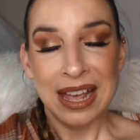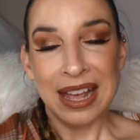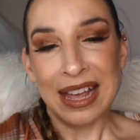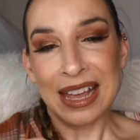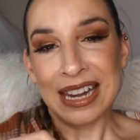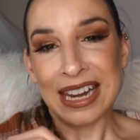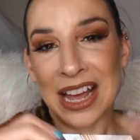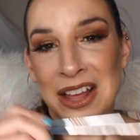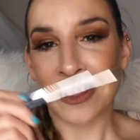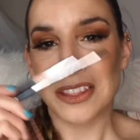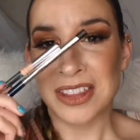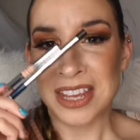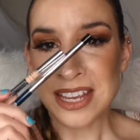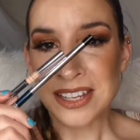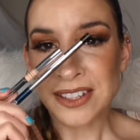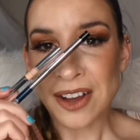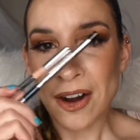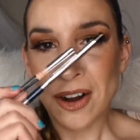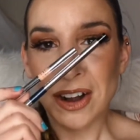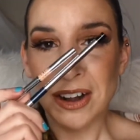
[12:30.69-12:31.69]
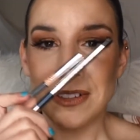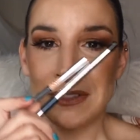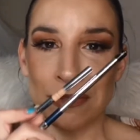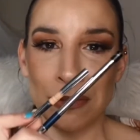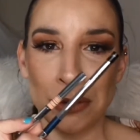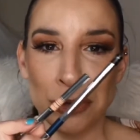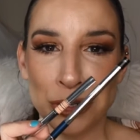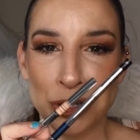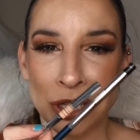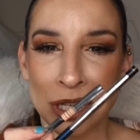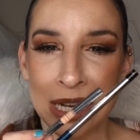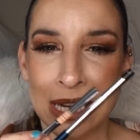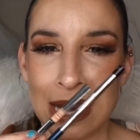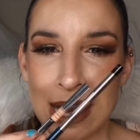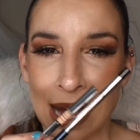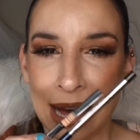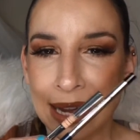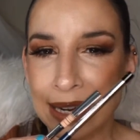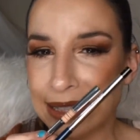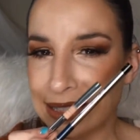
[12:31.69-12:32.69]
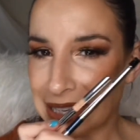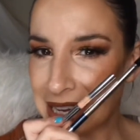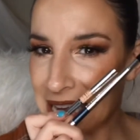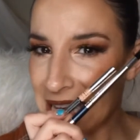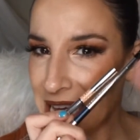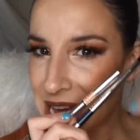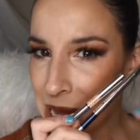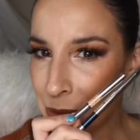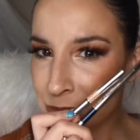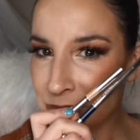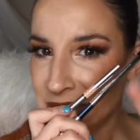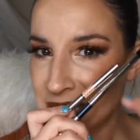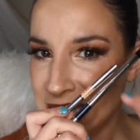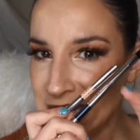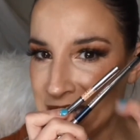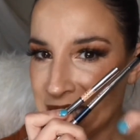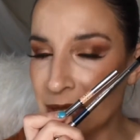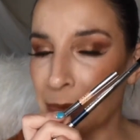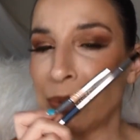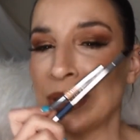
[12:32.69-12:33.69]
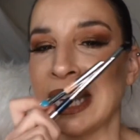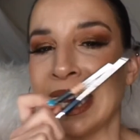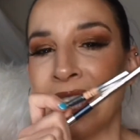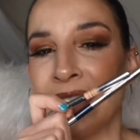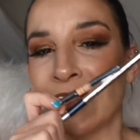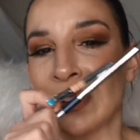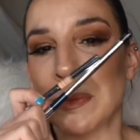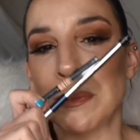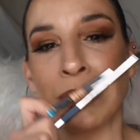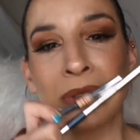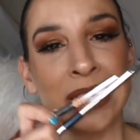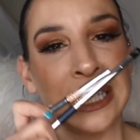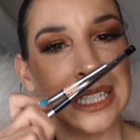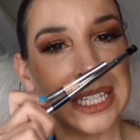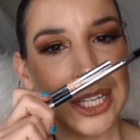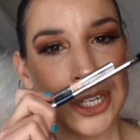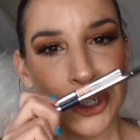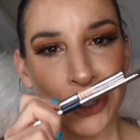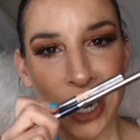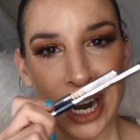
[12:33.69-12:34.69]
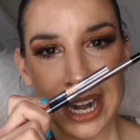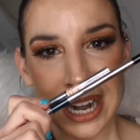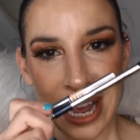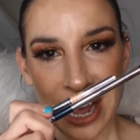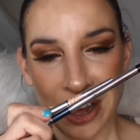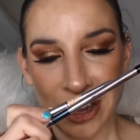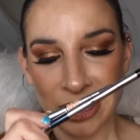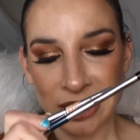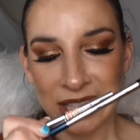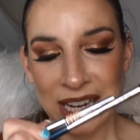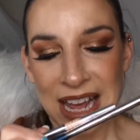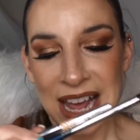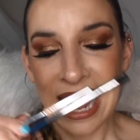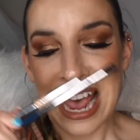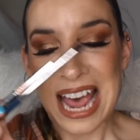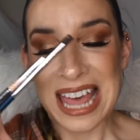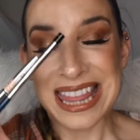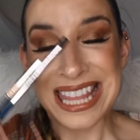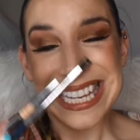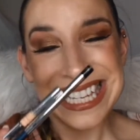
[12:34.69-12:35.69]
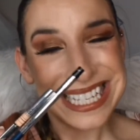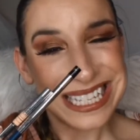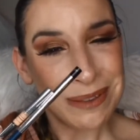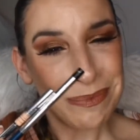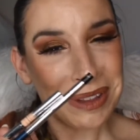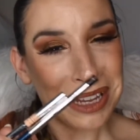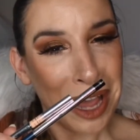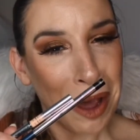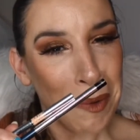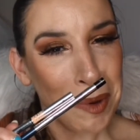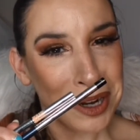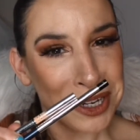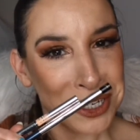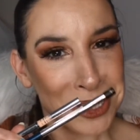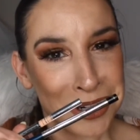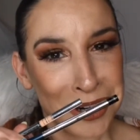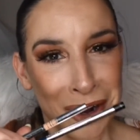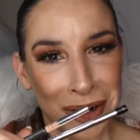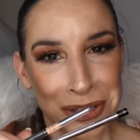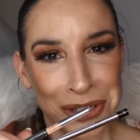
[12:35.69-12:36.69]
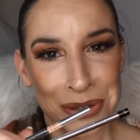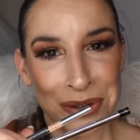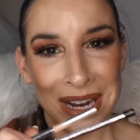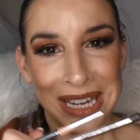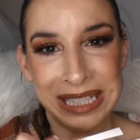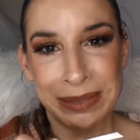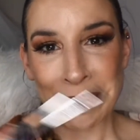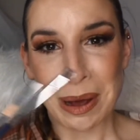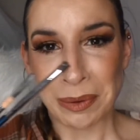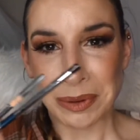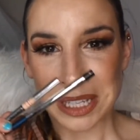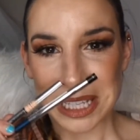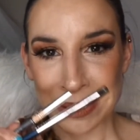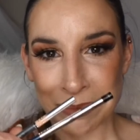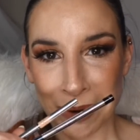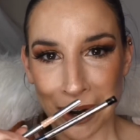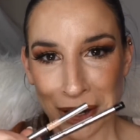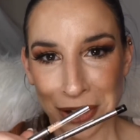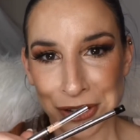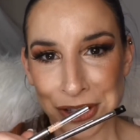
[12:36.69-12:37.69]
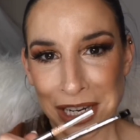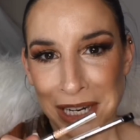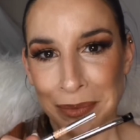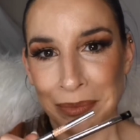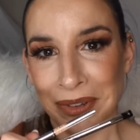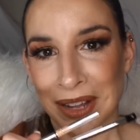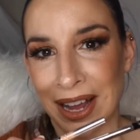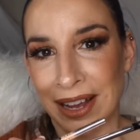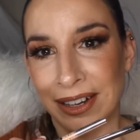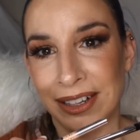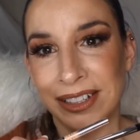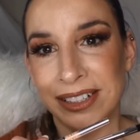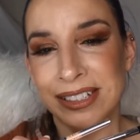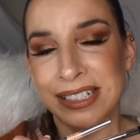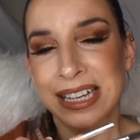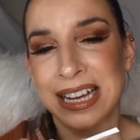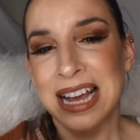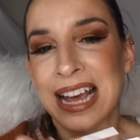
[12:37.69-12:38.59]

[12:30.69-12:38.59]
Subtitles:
Now, these are unfortunately not empties, but they have completely dried out. And this is something I wanted to talk to you guys about with these Marc Jacobs liners.